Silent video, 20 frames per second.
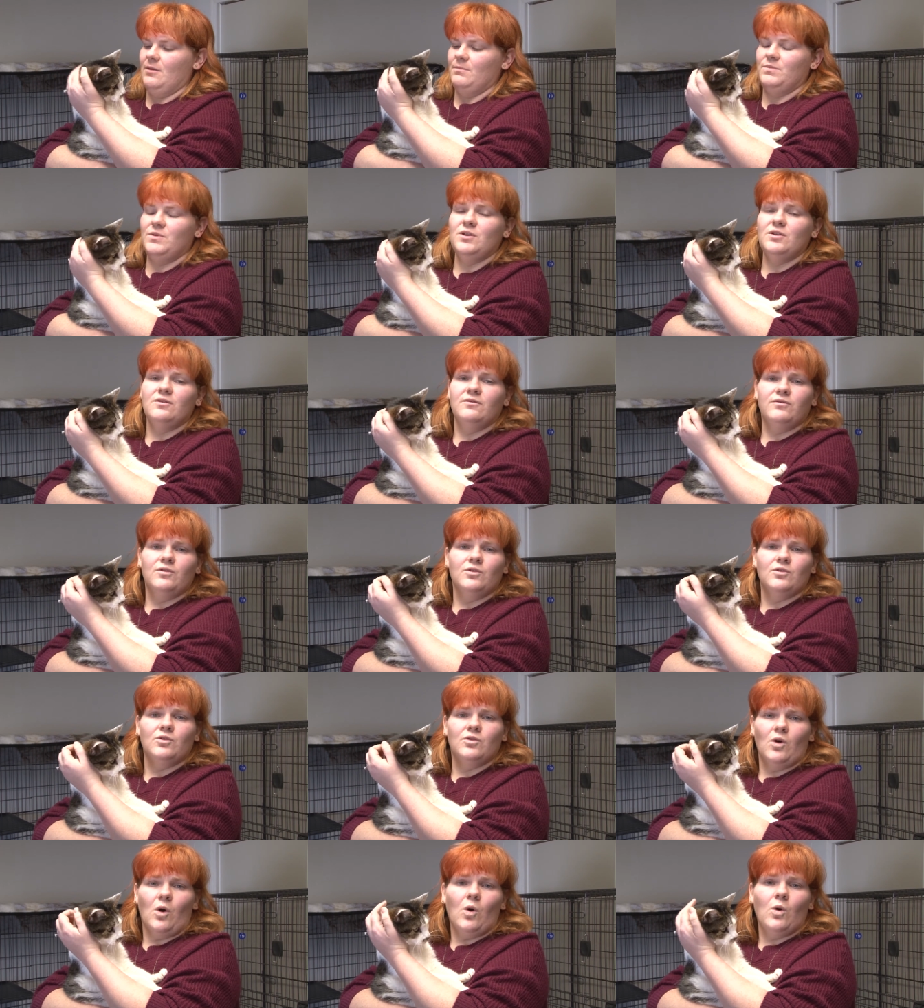Beautiful
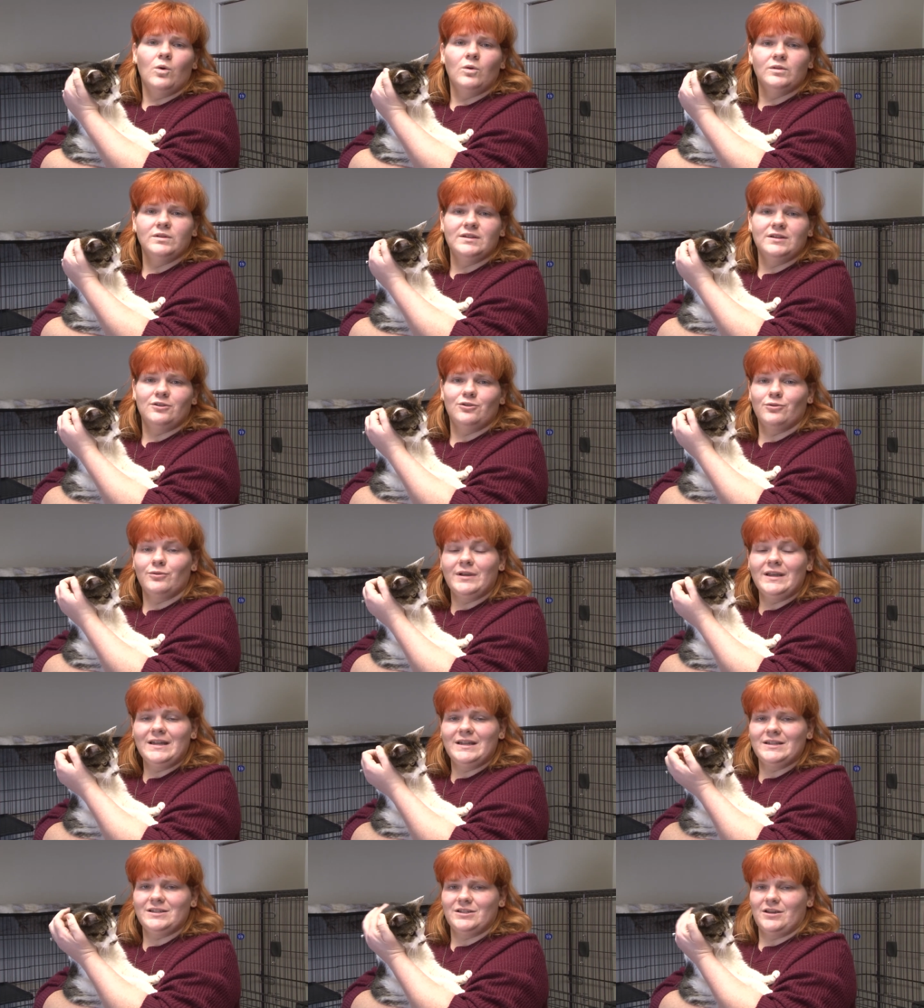gold,
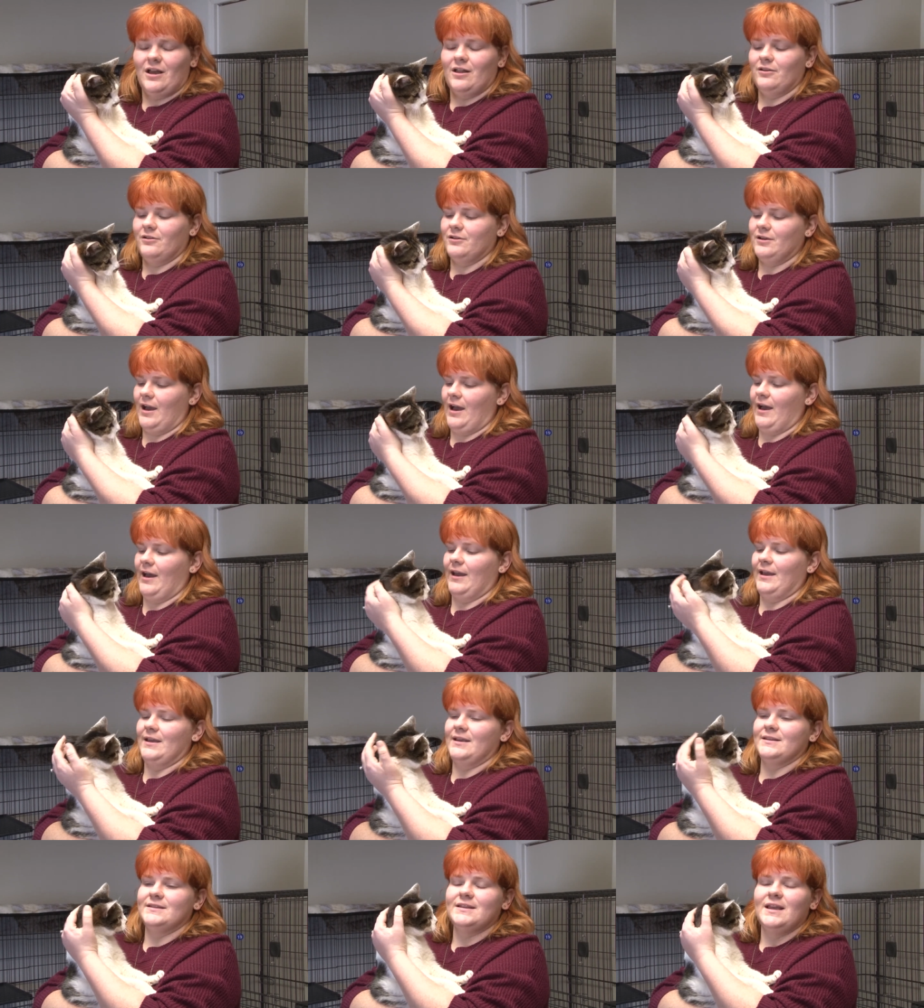greenish colored
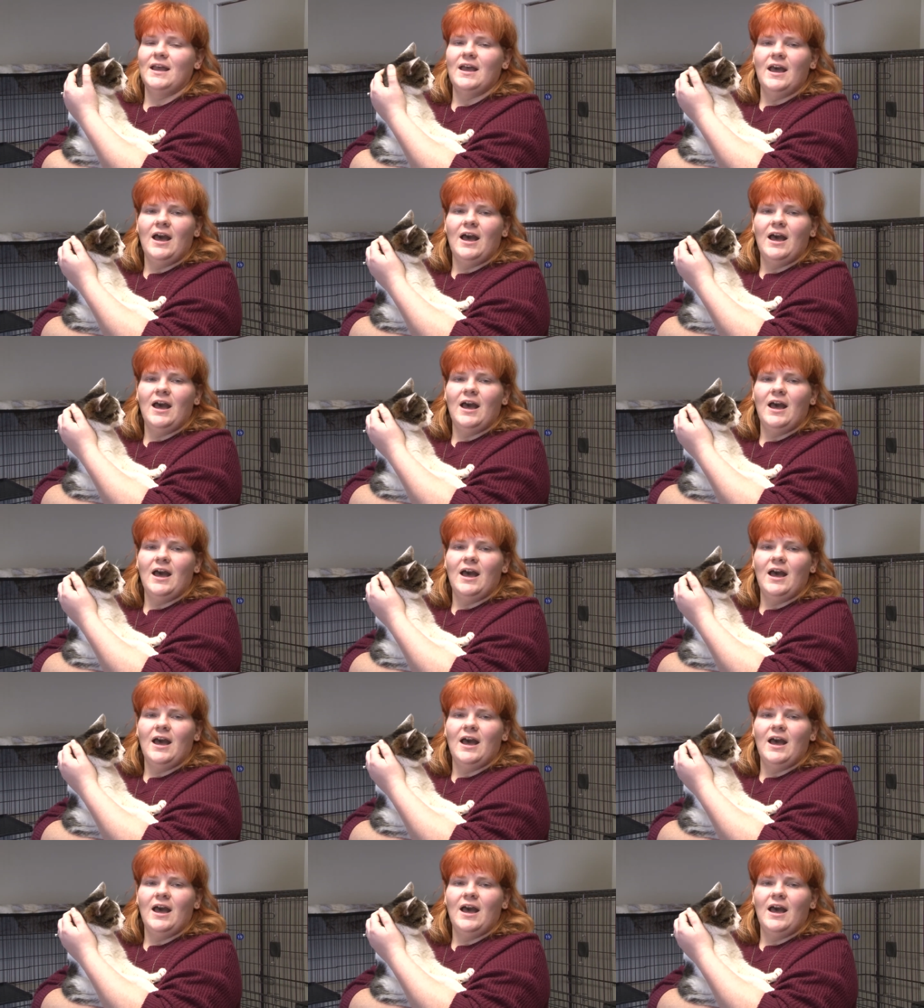eyes.